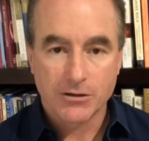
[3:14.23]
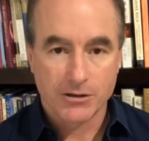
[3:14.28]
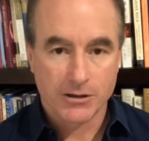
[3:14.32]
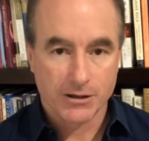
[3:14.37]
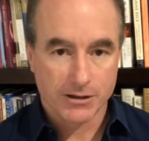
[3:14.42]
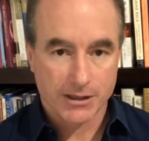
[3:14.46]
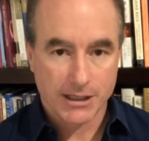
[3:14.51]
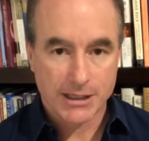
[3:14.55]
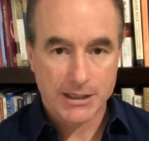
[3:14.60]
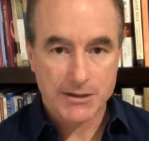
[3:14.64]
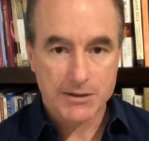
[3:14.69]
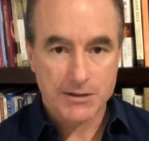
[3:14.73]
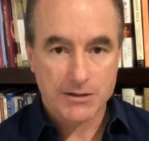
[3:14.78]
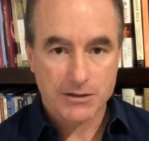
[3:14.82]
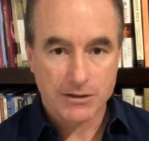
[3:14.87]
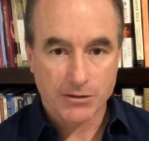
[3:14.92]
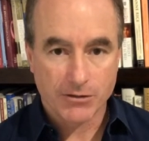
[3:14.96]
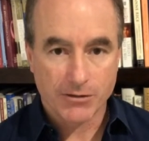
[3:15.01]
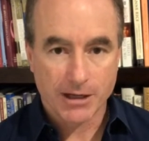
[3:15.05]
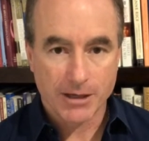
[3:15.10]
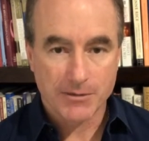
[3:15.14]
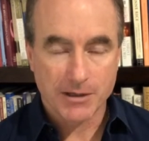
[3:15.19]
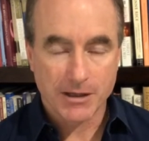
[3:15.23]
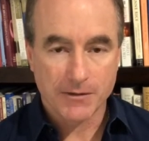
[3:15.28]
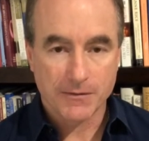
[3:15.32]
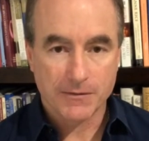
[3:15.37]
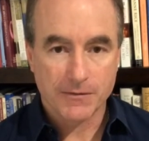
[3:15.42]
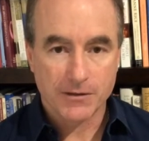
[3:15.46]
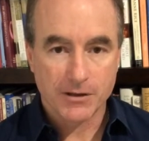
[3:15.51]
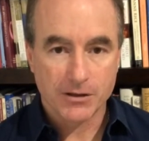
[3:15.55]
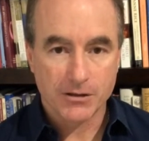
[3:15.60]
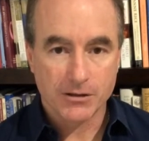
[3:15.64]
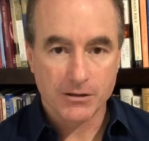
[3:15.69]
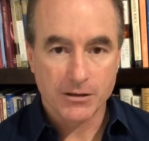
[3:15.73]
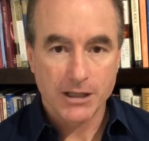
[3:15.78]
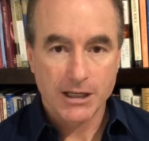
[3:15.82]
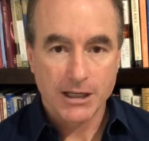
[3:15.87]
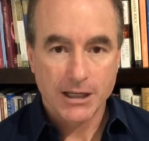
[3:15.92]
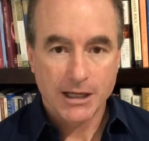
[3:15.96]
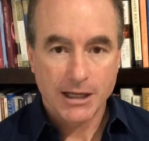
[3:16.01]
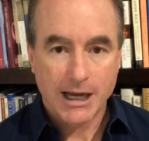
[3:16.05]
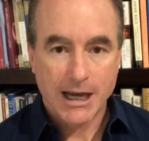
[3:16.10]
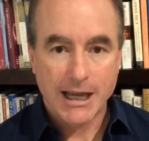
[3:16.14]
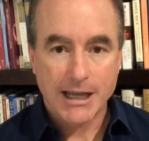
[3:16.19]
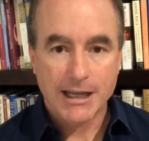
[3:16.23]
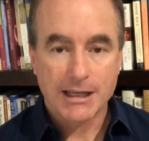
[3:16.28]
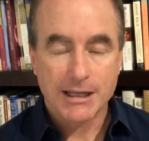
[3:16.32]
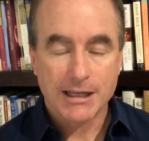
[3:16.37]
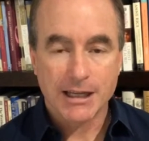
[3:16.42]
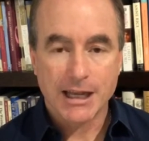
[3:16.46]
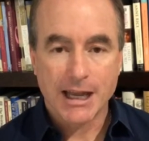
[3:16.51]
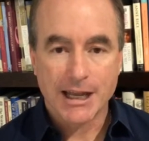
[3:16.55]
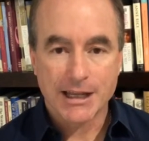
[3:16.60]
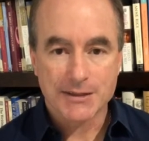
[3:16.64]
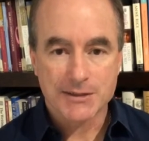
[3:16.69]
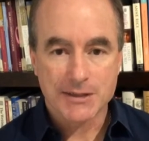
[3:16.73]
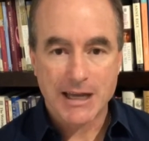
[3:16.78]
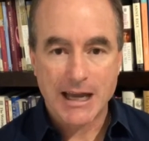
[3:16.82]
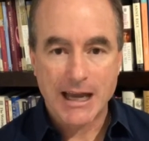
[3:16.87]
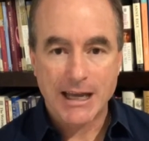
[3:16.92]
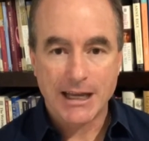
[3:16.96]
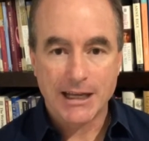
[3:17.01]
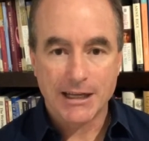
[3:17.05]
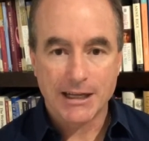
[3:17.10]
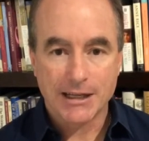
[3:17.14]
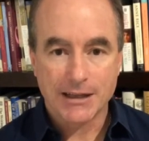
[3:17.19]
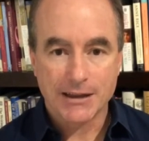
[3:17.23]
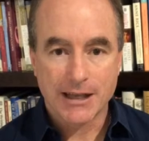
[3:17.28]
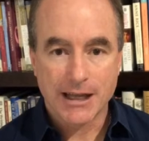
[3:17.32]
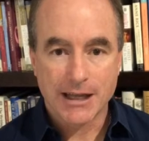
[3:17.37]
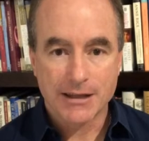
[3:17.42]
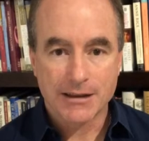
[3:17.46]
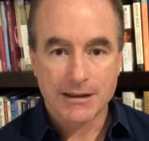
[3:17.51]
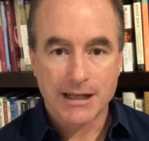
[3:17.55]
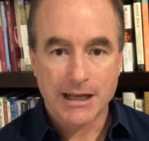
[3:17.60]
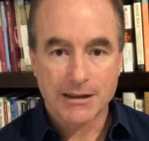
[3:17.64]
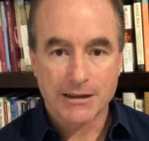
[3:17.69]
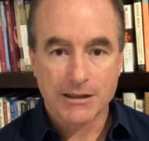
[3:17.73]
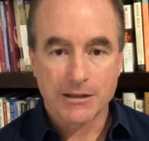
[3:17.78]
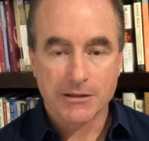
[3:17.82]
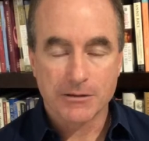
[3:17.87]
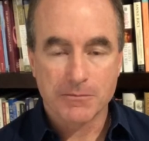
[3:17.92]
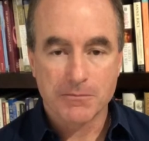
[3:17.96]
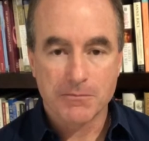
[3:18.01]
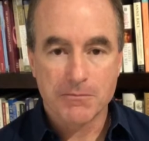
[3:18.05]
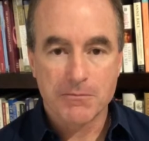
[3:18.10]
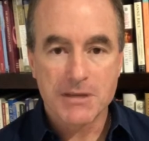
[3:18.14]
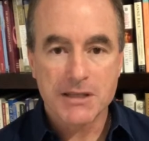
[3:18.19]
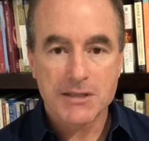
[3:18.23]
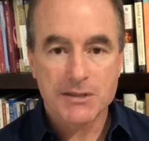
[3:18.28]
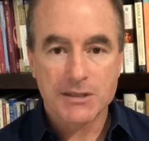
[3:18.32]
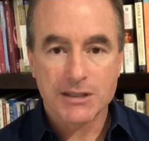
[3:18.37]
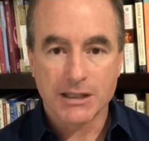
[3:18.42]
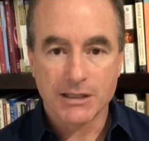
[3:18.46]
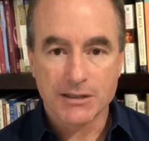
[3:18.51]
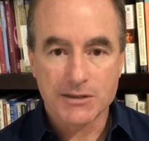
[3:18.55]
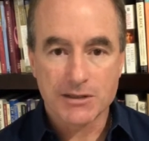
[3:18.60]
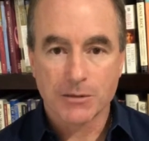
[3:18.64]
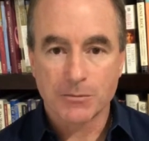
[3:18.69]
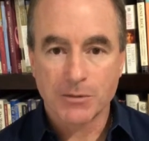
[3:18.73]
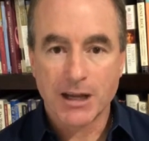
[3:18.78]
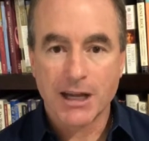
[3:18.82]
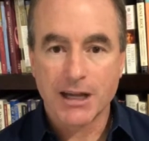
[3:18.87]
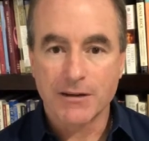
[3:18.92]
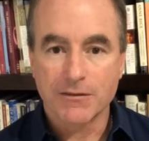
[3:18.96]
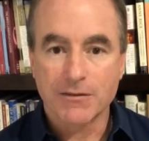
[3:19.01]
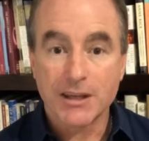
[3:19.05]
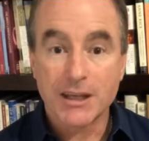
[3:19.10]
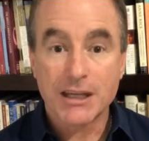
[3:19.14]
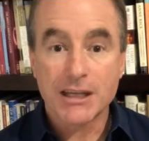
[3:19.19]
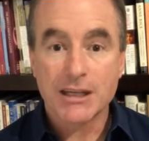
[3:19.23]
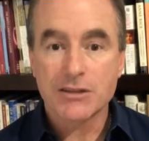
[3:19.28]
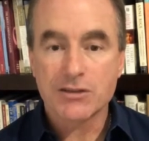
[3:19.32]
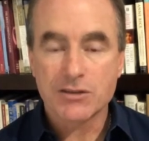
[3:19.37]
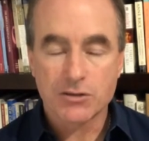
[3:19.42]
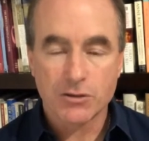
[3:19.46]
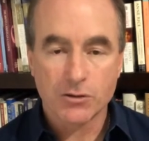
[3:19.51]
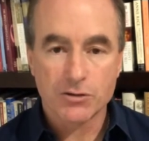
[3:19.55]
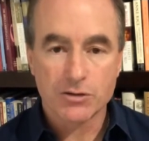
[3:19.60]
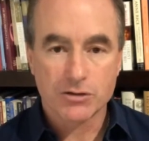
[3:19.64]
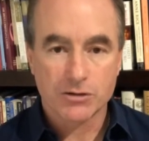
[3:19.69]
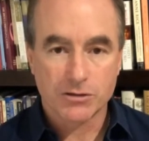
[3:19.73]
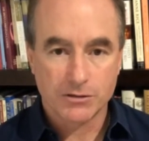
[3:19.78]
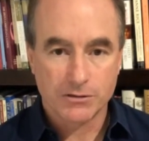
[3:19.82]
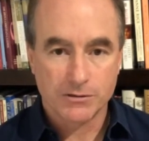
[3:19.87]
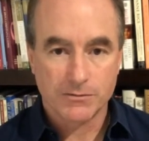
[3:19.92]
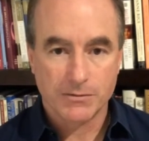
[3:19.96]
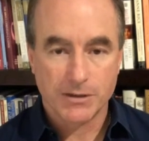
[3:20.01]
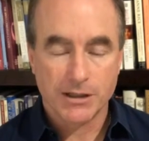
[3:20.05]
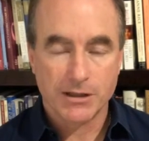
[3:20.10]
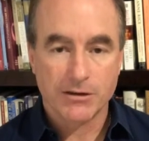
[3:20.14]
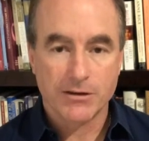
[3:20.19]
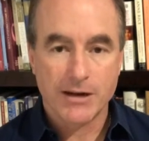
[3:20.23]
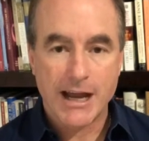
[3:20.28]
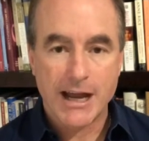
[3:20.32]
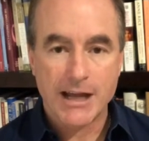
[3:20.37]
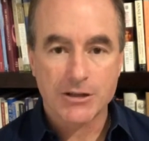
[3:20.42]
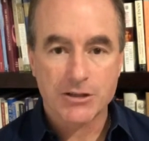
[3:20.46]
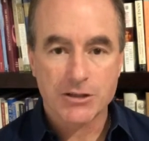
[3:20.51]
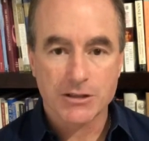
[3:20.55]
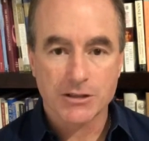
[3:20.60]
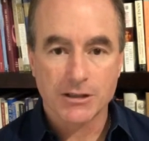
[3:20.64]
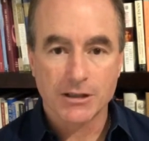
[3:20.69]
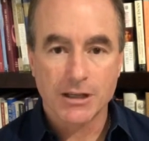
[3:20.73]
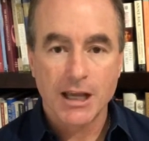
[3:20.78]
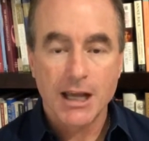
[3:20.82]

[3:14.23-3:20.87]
or Instagram, they feel heightened anxiety that, that they're missing some kind of key social interaction.